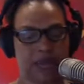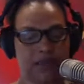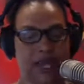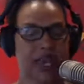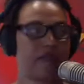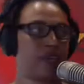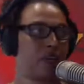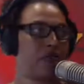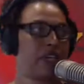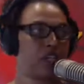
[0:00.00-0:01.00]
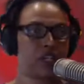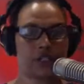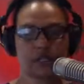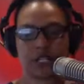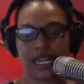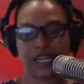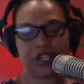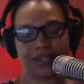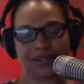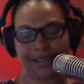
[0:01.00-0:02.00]
they have reached a certain age.
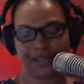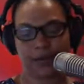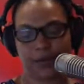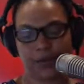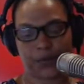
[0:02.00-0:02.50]
Listen,